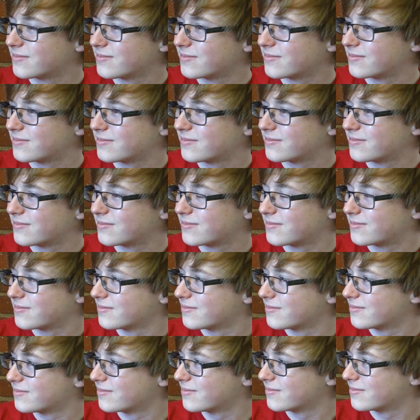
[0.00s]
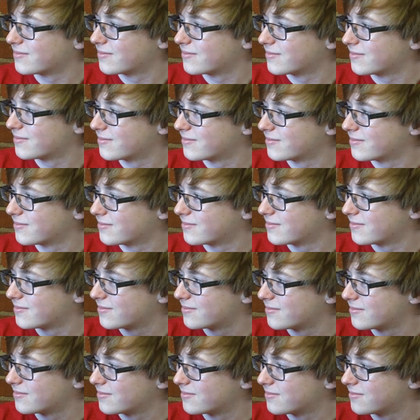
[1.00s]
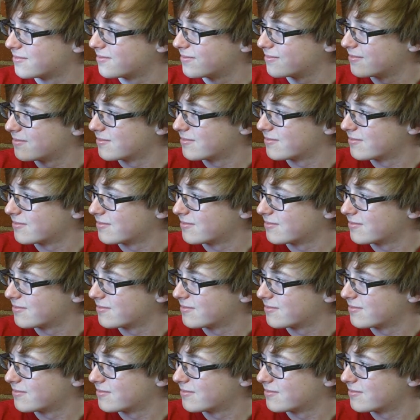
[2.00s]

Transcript: This person isn't speaking.